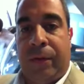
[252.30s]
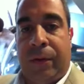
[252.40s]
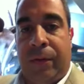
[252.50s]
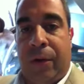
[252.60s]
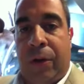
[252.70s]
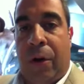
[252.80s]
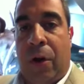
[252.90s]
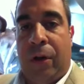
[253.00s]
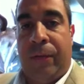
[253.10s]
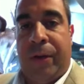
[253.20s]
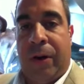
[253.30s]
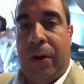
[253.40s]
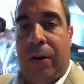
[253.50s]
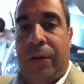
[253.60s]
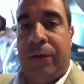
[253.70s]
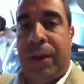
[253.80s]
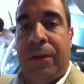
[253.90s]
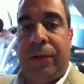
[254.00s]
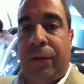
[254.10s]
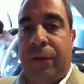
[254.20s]
converted all of their
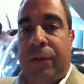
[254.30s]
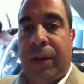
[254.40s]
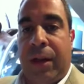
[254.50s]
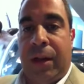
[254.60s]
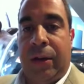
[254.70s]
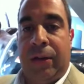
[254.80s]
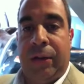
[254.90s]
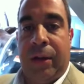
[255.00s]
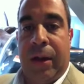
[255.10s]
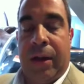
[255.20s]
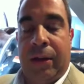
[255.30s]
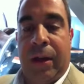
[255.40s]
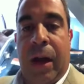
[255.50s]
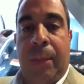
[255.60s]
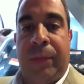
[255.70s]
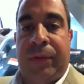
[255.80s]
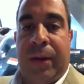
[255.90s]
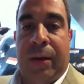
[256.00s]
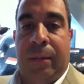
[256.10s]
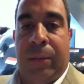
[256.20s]
utensils and cups
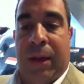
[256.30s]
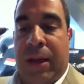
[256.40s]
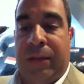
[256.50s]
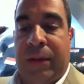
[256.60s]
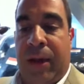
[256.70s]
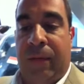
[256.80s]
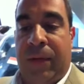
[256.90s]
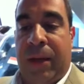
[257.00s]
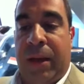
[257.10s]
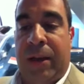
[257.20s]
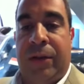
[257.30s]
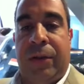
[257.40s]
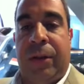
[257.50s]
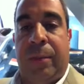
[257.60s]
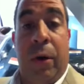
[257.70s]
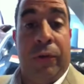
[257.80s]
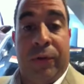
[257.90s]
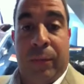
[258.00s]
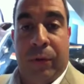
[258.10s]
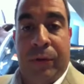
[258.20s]
and plates and everything into
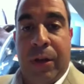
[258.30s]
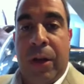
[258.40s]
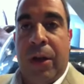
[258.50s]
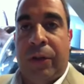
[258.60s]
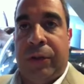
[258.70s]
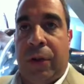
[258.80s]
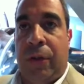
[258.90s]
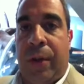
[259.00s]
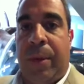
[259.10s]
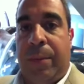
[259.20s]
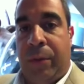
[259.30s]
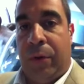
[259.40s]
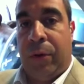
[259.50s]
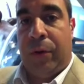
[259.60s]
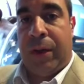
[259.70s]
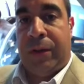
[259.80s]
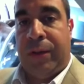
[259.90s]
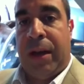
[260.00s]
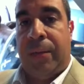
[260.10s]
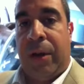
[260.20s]
compostables, so that people in the
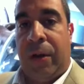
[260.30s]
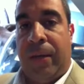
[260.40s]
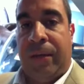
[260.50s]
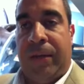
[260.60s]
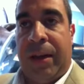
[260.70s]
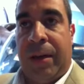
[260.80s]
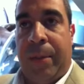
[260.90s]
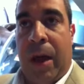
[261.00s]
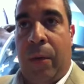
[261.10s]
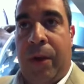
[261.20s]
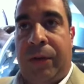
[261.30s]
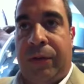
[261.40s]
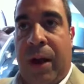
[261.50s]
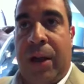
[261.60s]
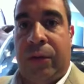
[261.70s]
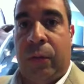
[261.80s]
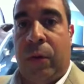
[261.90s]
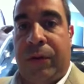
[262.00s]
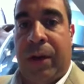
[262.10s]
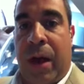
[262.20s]
stadium, they don't have to think about what's trash and
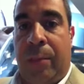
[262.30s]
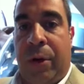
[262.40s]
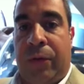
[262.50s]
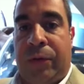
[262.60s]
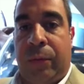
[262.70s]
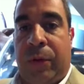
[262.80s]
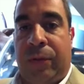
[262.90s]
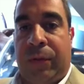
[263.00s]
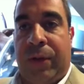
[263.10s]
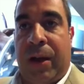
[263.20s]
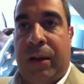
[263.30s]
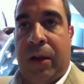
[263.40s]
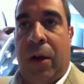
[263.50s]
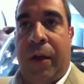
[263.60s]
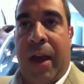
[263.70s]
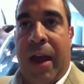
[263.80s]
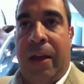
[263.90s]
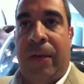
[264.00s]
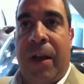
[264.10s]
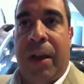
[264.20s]
what's compost and what's recycling. All they
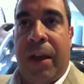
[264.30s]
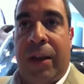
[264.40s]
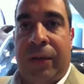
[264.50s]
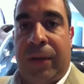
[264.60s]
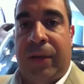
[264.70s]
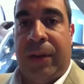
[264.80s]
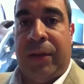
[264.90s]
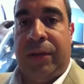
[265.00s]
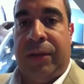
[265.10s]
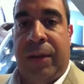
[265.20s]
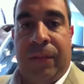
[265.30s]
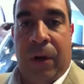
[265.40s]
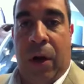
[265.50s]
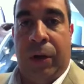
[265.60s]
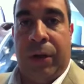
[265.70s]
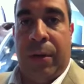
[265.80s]
have is everything is default